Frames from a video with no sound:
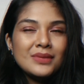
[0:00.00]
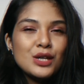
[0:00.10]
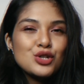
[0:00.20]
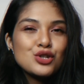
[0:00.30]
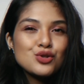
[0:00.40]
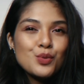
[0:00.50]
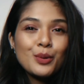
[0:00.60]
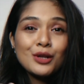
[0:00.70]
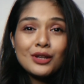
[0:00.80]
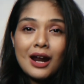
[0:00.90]
Hindi siya
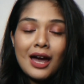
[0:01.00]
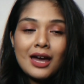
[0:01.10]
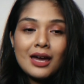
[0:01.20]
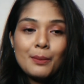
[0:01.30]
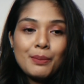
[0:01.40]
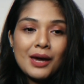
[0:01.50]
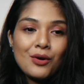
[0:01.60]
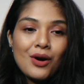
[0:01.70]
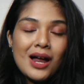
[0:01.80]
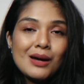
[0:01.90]
super dry,
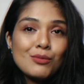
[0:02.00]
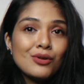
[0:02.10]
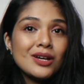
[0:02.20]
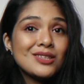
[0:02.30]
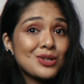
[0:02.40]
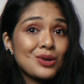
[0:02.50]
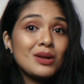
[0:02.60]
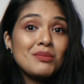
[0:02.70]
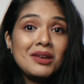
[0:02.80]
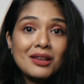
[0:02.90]
pero alam mong it's
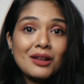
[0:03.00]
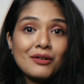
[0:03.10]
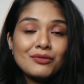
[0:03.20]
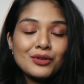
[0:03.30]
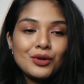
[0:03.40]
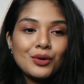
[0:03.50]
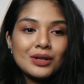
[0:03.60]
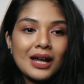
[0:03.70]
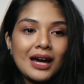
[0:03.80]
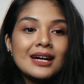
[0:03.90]
creamy enough to
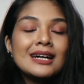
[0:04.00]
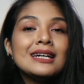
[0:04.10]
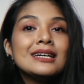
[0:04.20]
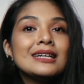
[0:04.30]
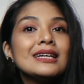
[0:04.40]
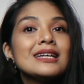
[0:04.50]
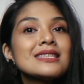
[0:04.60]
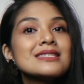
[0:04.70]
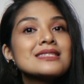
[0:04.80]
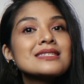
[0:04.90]
know na
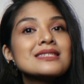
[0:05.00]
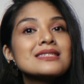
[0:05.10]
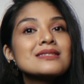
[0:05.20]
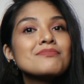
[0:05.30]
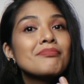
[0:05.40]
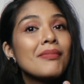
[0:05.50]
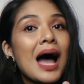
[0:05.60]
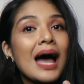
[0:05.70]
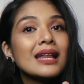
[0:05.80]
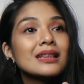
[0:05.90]
it's
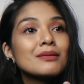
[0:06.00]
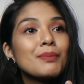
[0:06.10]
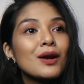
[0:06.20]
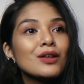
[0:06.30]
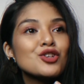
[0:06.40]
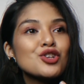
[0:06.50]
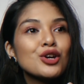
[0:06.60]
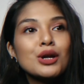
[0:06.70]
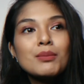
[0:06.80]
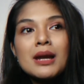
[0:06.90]
matte. Pero hindi siya
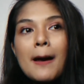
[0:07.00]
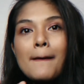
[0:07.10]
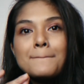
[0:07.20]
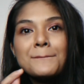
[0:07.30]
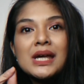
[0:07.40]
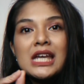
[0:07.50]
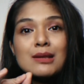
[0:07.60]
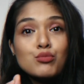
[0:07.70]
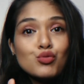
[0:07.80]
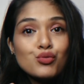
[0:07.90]
creamy na
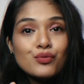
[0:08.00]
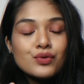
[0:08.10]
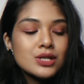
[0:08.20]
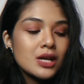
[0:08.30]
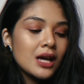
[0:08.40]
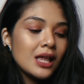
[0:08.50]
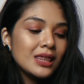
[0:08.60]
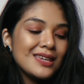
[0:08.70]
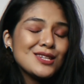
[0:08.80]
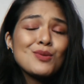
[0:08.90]
it moves.
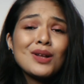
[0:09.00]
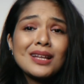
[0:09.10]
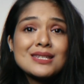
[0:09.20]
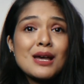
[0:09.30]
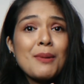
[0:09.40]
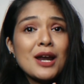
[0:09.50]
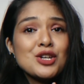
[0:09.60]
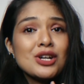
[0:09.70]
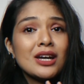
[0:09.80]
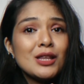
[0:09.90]
This one kasi
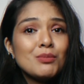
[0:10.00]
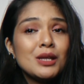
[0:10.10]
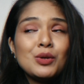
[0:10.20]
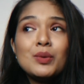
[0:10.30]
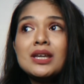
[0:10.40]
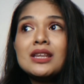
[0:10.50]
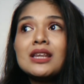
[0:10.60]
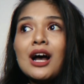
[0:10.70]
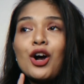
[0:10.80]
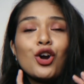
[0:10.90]
para siyang in between
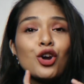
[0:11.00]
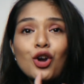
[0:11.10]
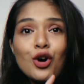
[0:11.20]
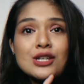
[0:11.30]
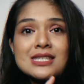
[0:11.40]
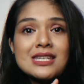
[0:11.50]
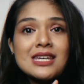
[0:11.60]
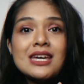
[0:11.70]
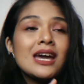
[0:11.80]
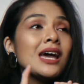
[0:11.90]

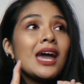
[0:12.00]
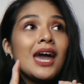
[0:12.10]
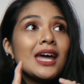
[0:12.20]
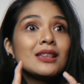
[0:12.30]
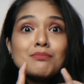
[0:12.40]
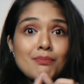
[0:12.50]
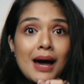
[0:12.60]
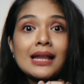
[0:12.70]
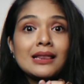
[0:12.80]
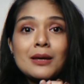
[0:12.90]
glossy and
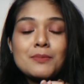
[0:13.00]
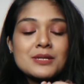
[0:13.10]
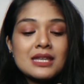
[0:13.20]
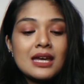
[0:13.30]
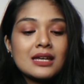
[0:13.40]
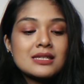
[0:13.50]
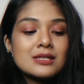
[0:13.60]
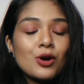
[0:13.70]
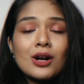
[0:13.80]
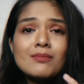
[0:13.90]
matte
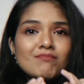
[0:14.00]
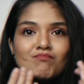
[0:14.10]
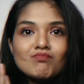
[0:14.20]
lipsticks or